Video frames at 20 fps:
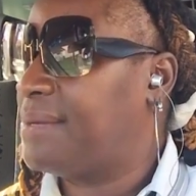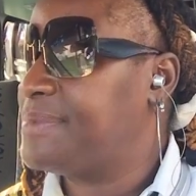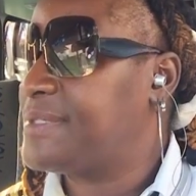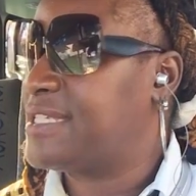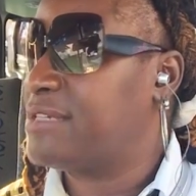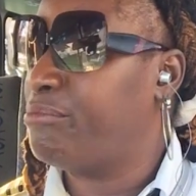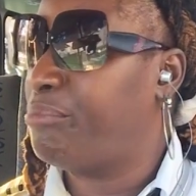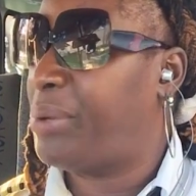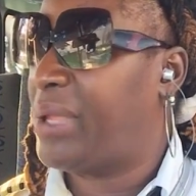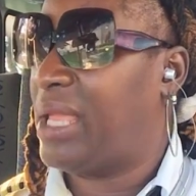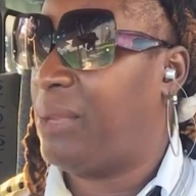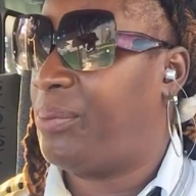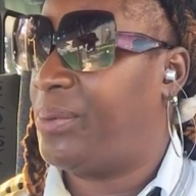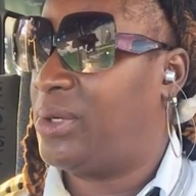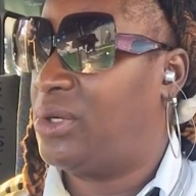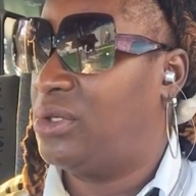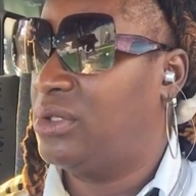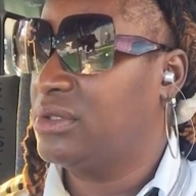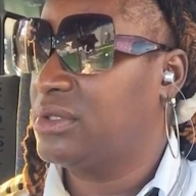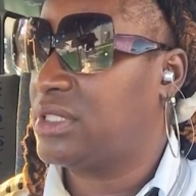up some
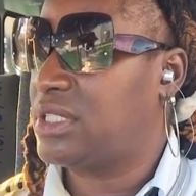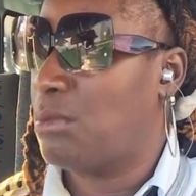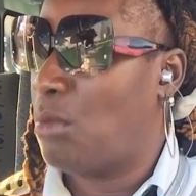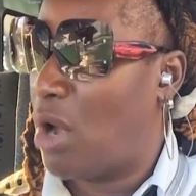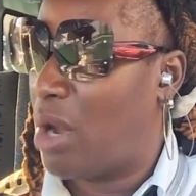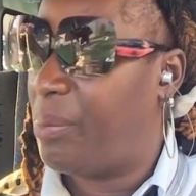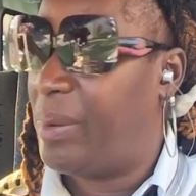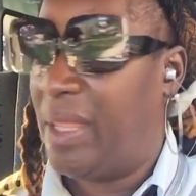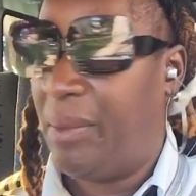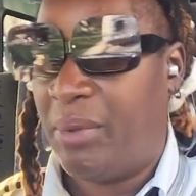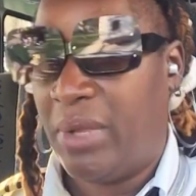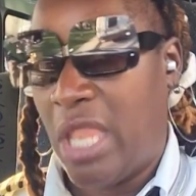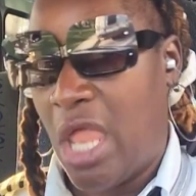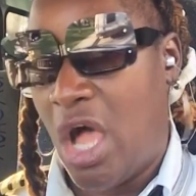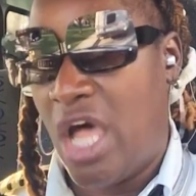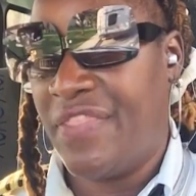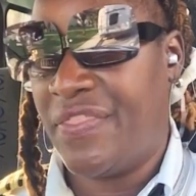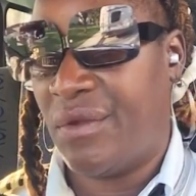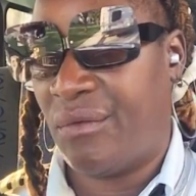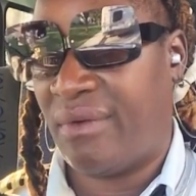more people
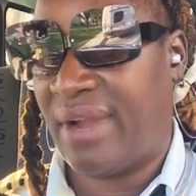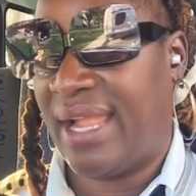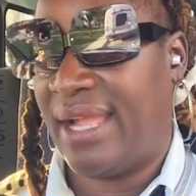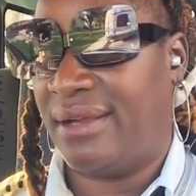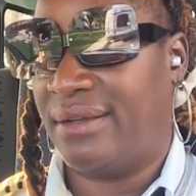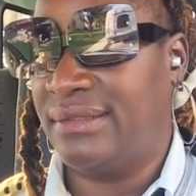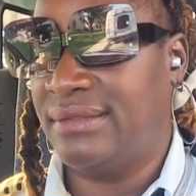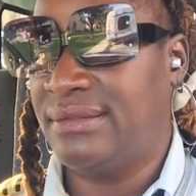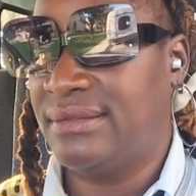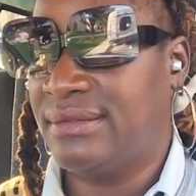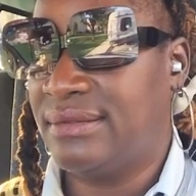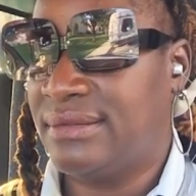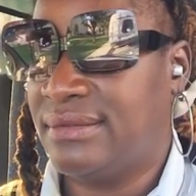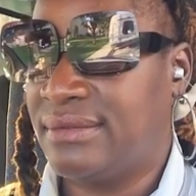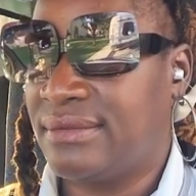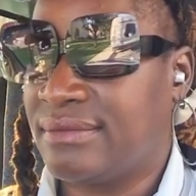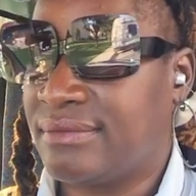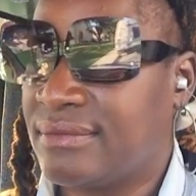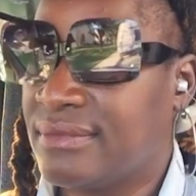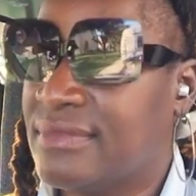on the route,
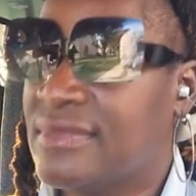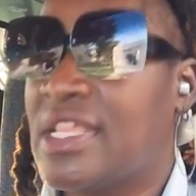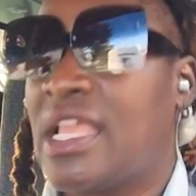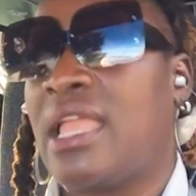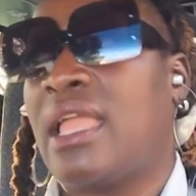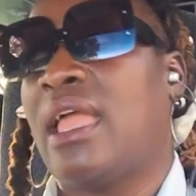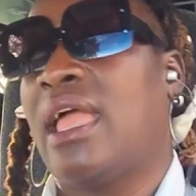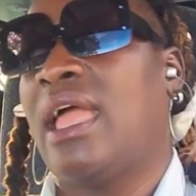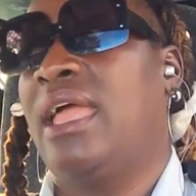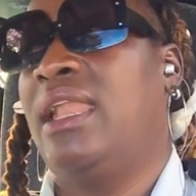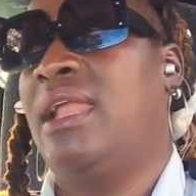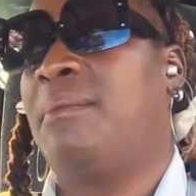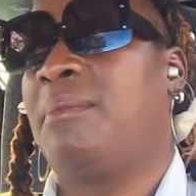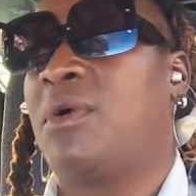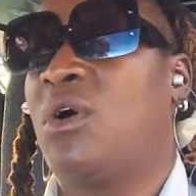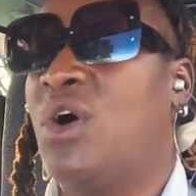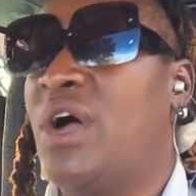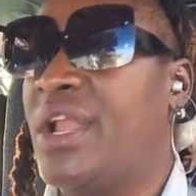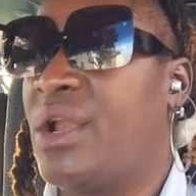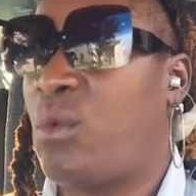and I'm
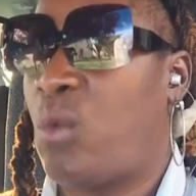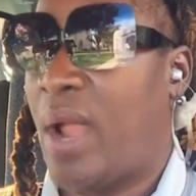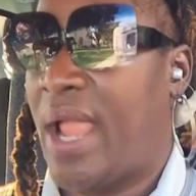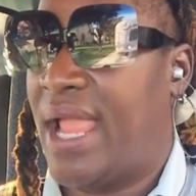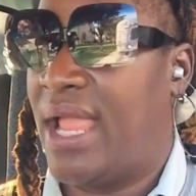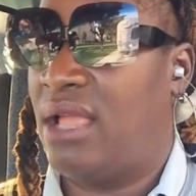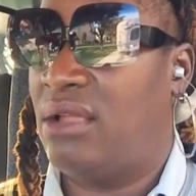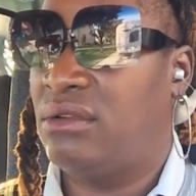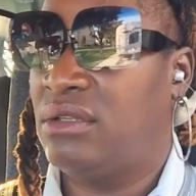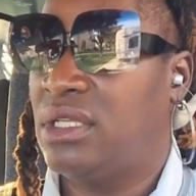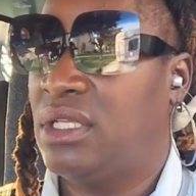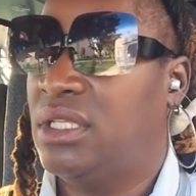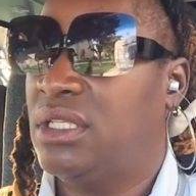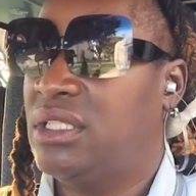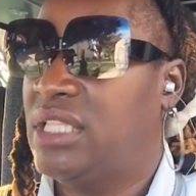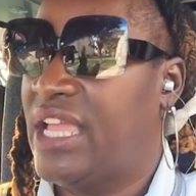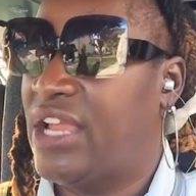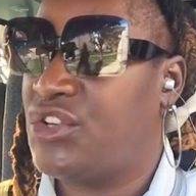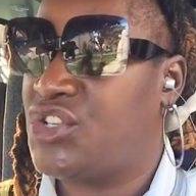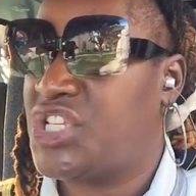going around.
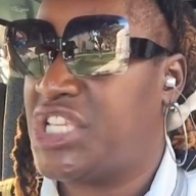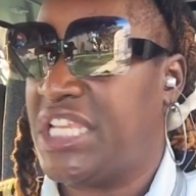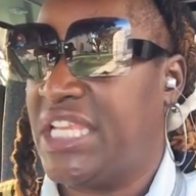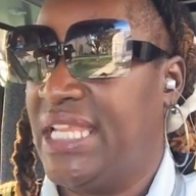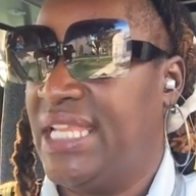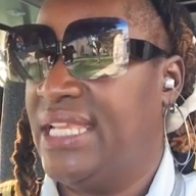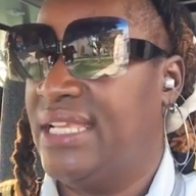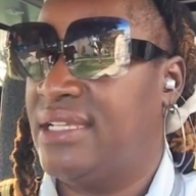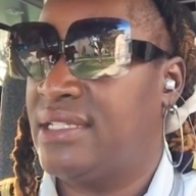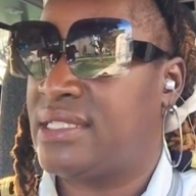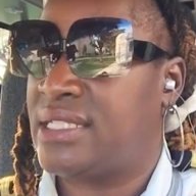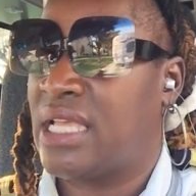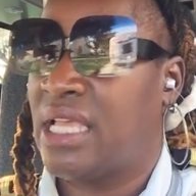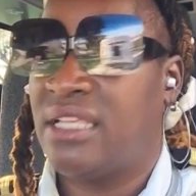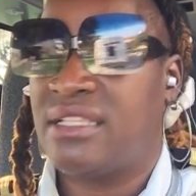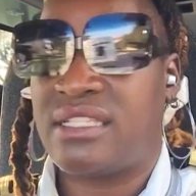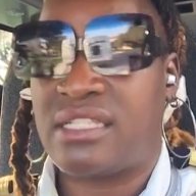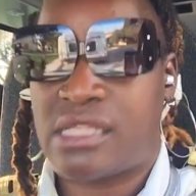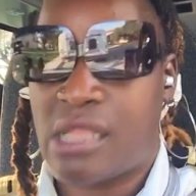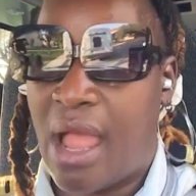There she is,
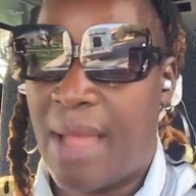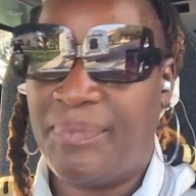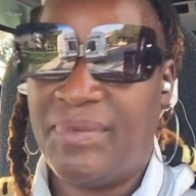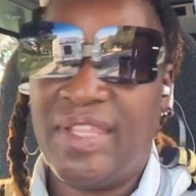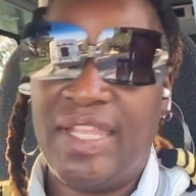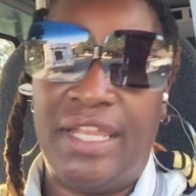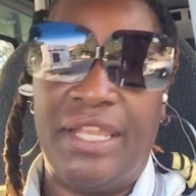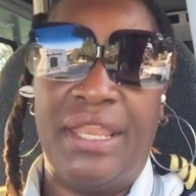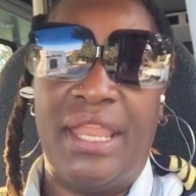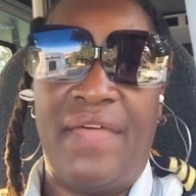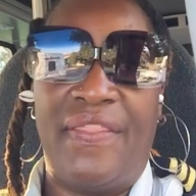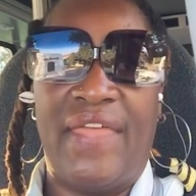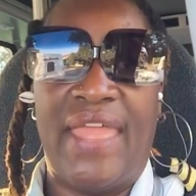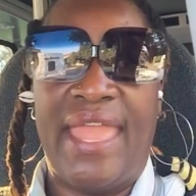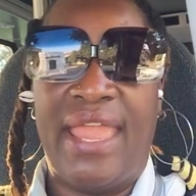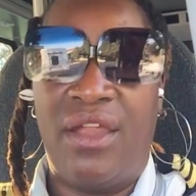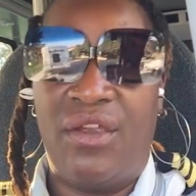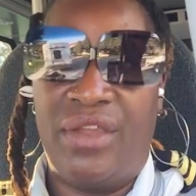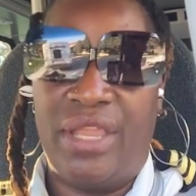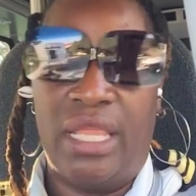stopped in another
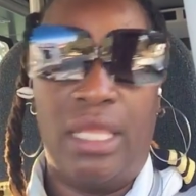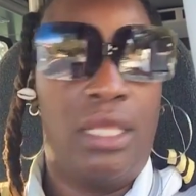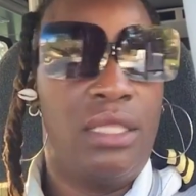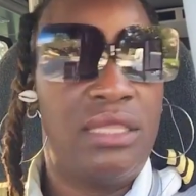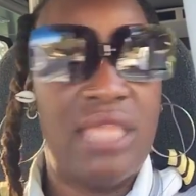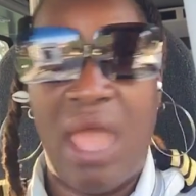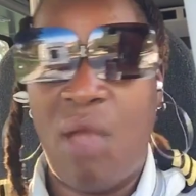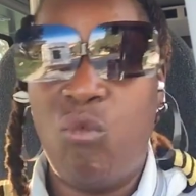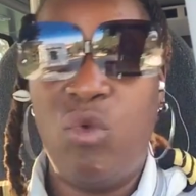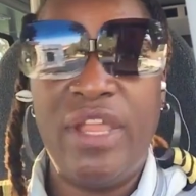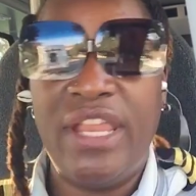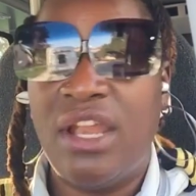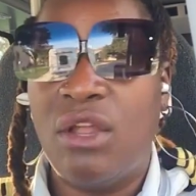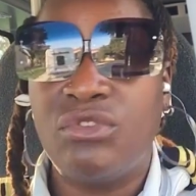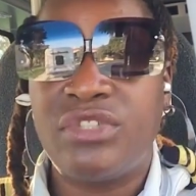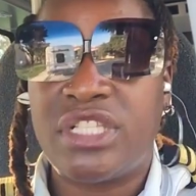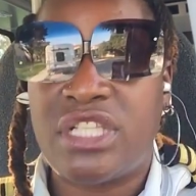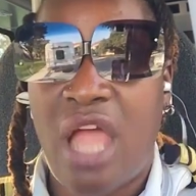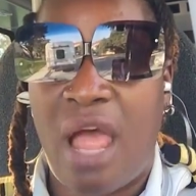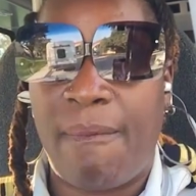area that we
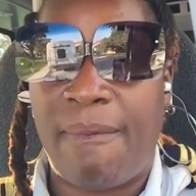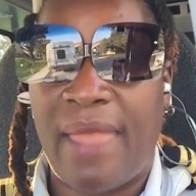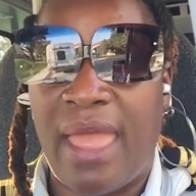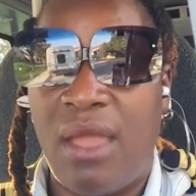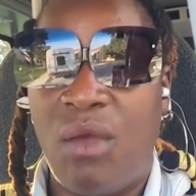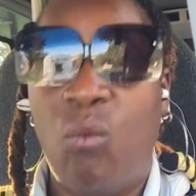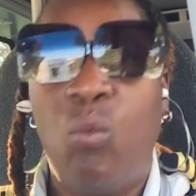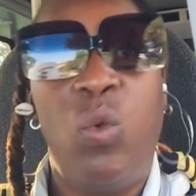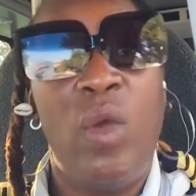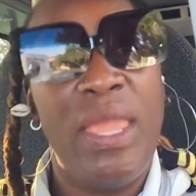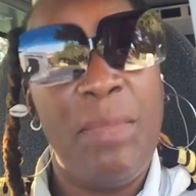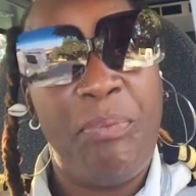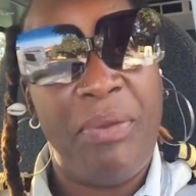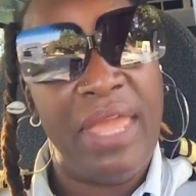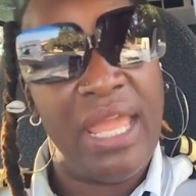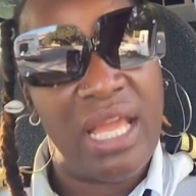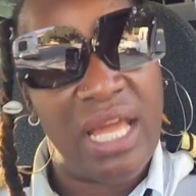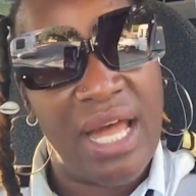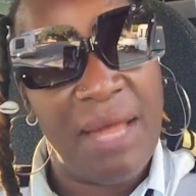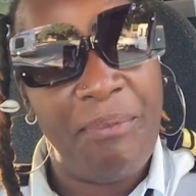don't stop at. We
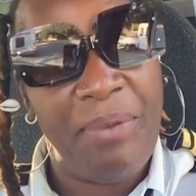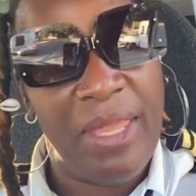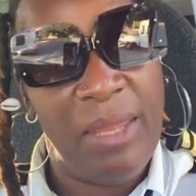pick up